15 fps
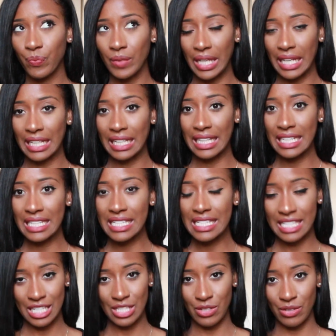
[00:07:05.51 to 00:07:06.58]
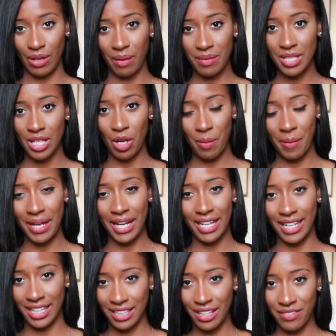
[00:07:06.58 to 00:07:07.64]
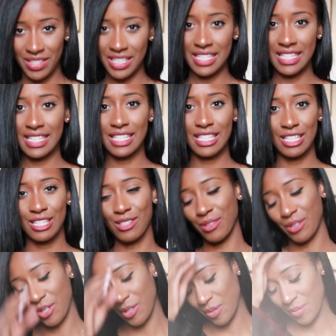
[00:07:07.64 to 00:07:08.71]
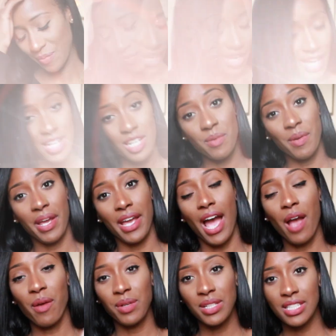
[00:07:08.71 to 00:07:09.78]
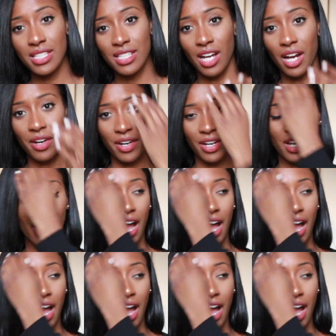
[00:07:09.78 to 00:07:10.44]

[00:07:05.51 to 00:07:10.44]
Like, 6 euro. I was like, oh my God, I love this. This is so cute. Anyway, I went to Zara.